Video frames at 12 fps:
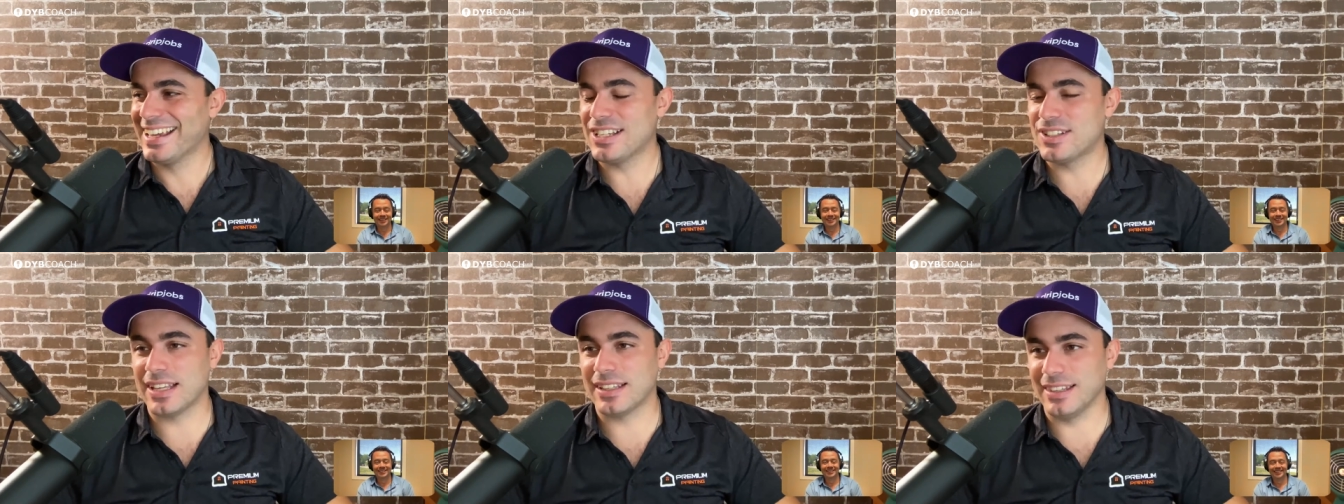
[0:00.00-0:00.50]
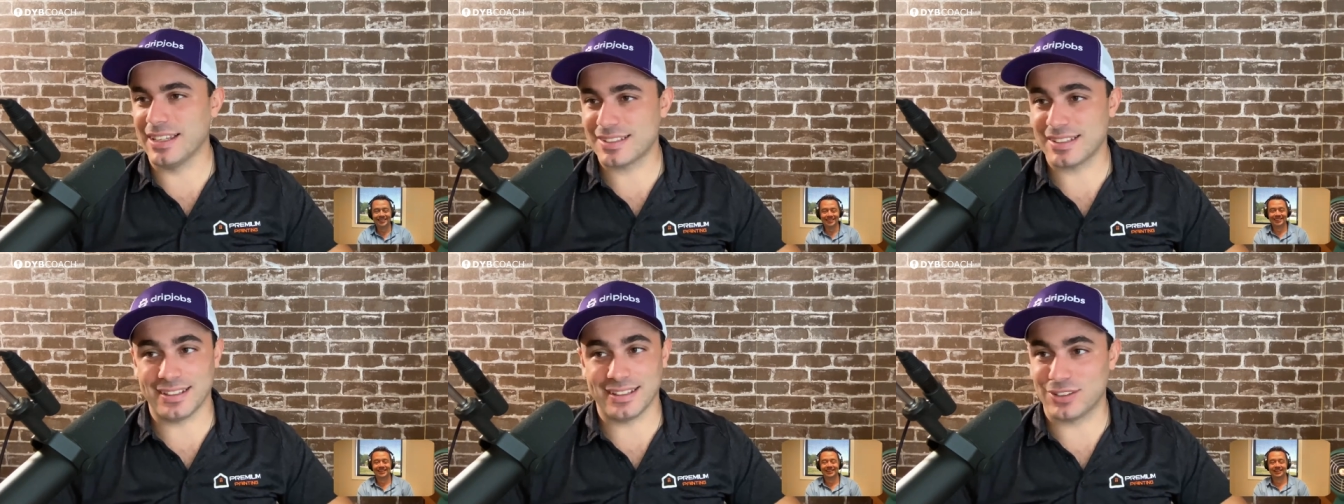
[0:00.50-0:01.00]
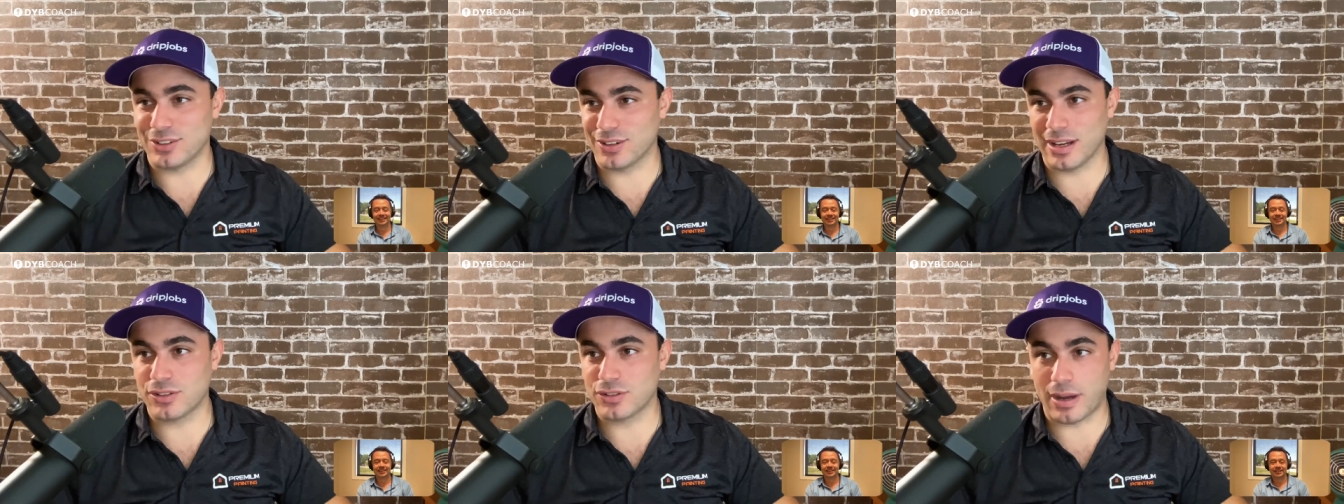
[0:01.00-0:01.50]
he said, "Listen,
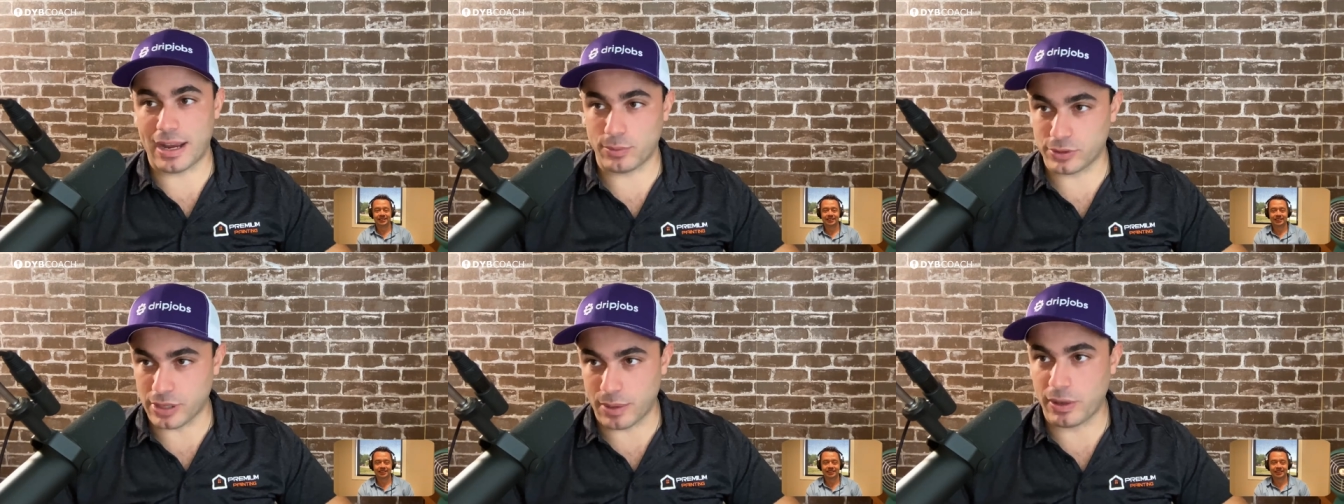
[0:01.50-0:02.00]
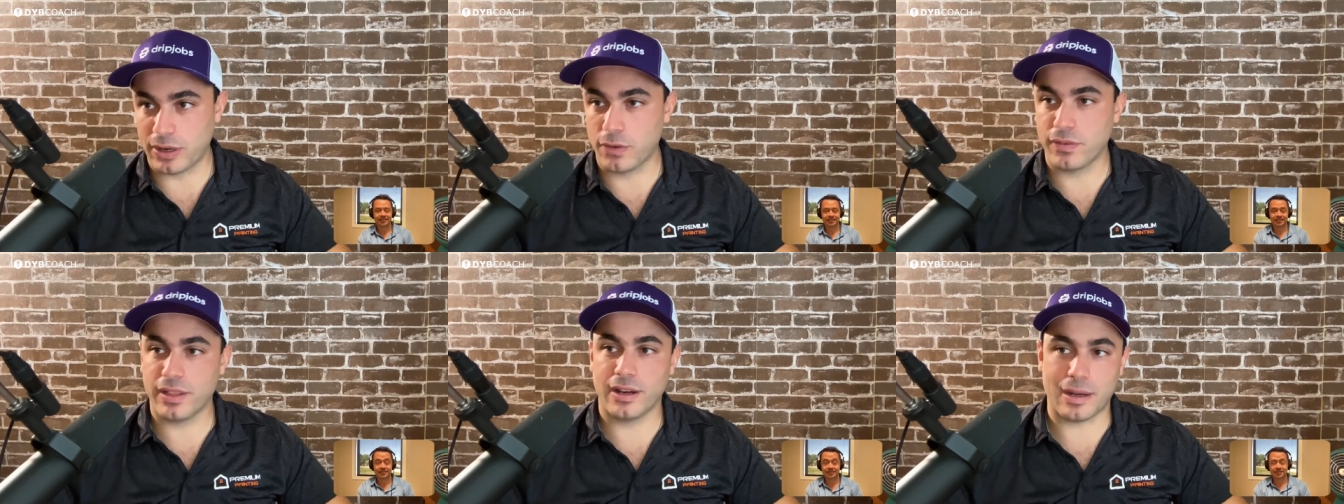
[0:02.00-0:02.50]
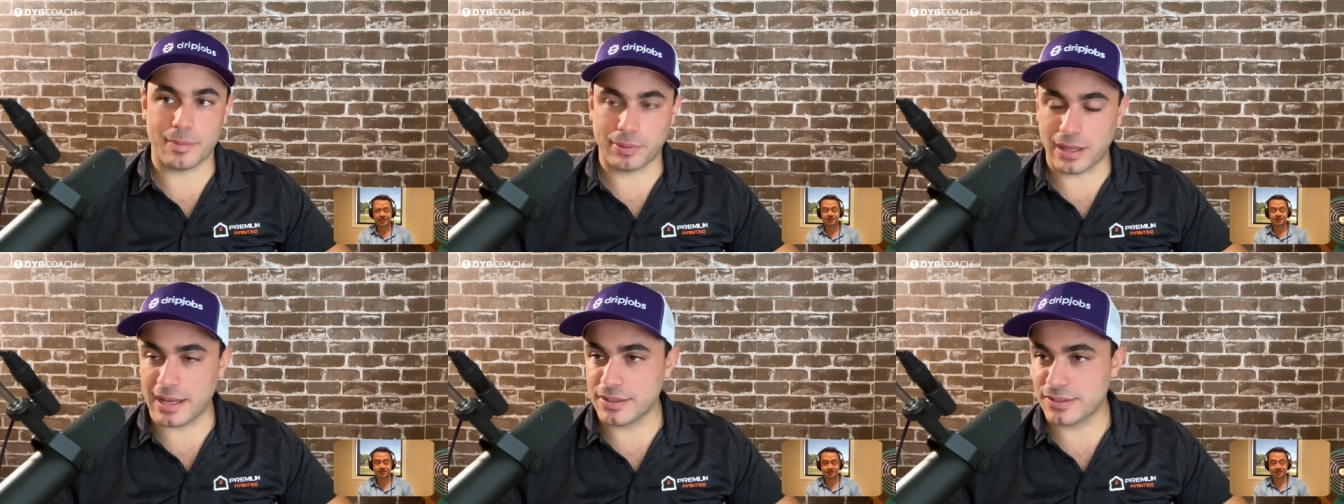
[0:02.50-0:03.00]
you're." So I would I went over there. I
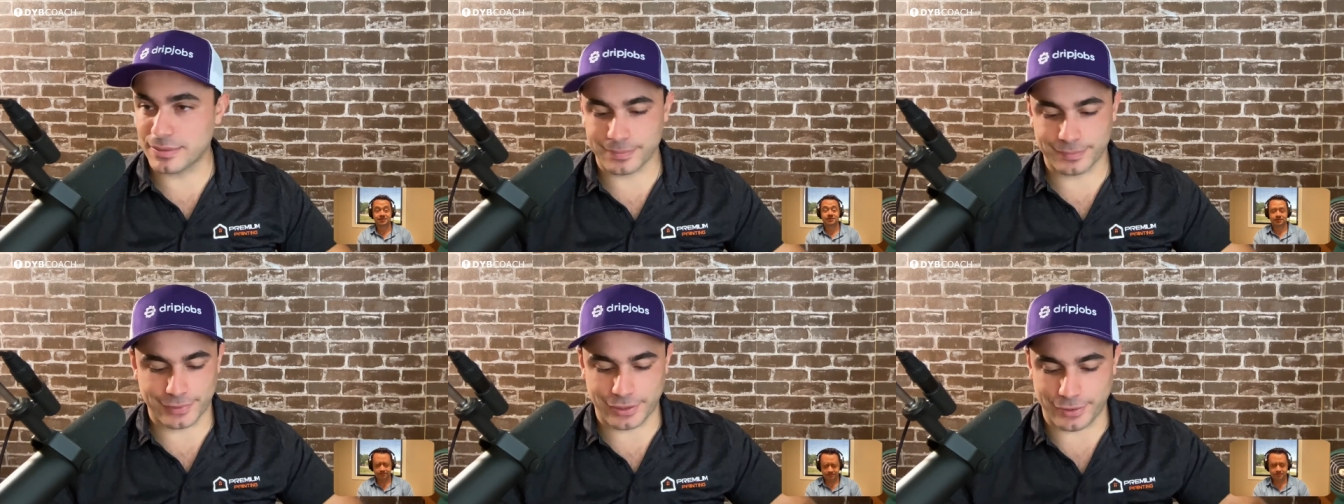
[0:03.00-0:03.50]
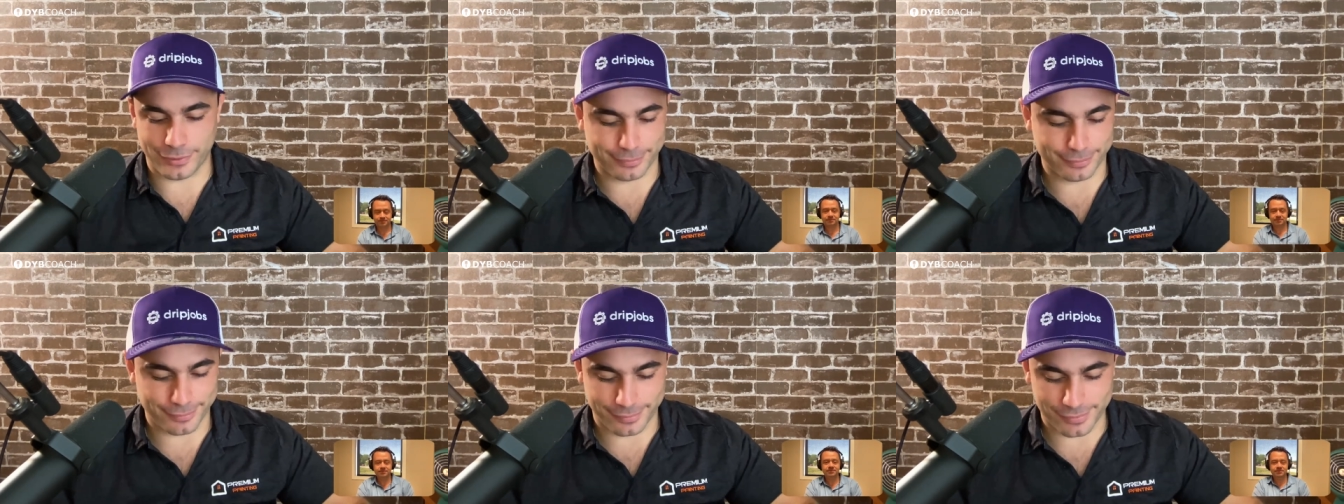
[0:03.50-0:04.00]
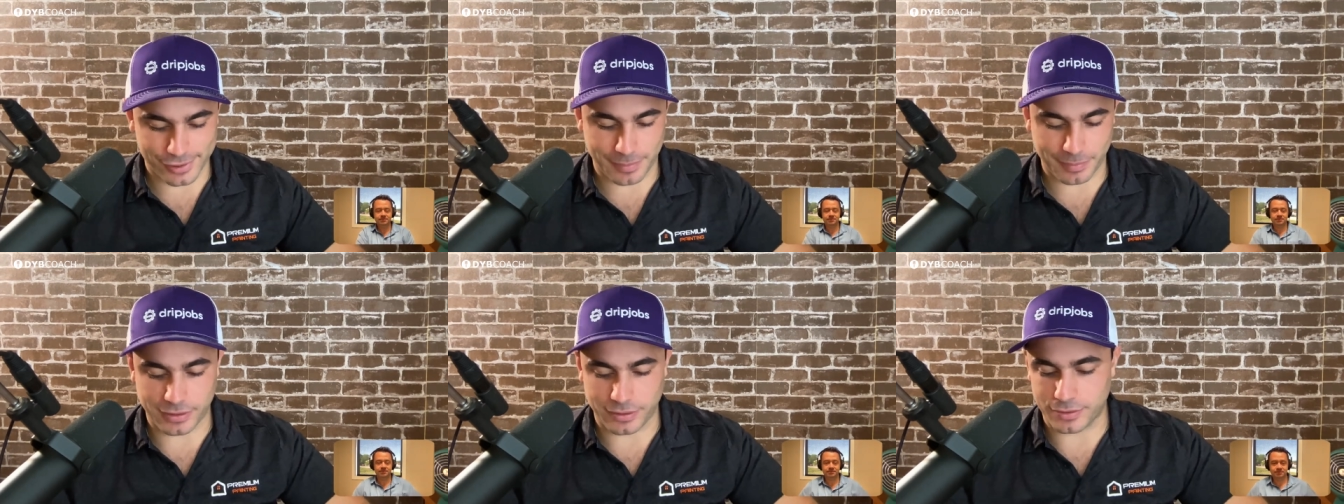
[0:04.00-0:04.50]
applied mm-hmm. some you know
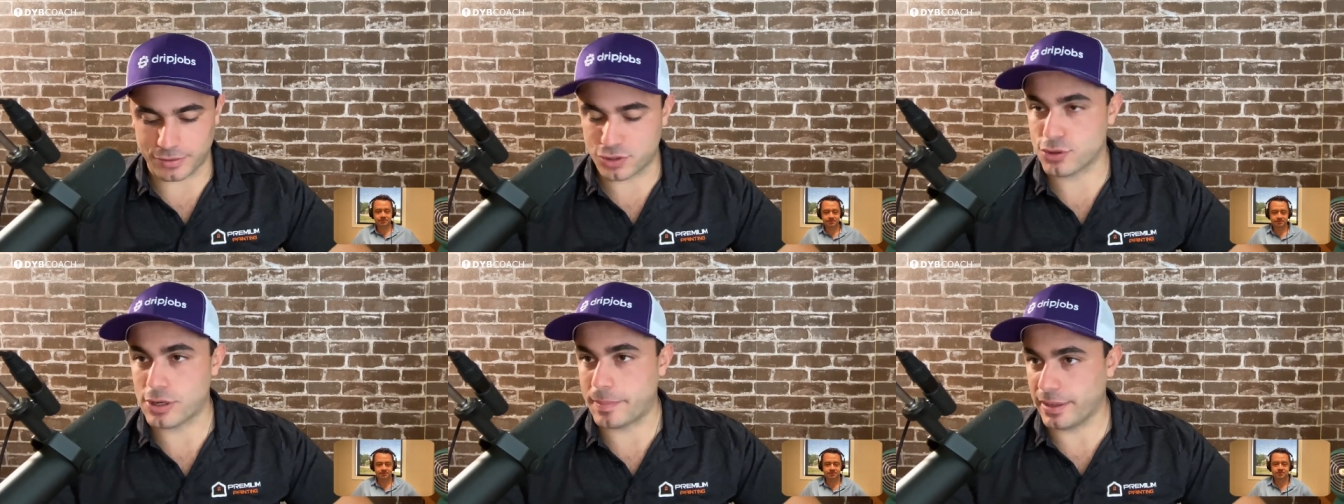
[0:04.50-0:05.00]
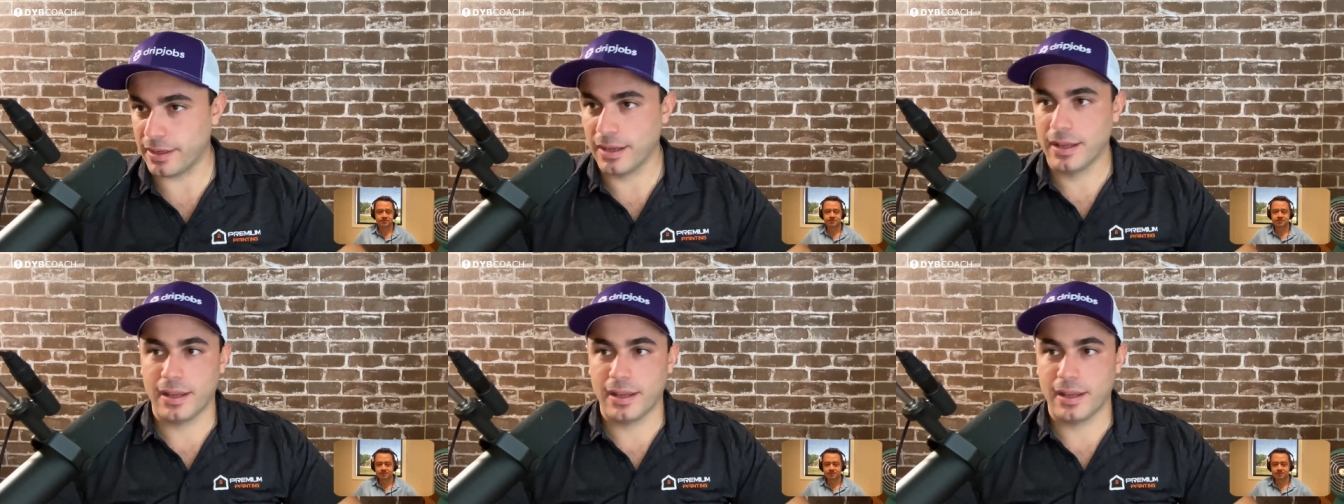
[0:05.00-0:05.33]
something to strip it.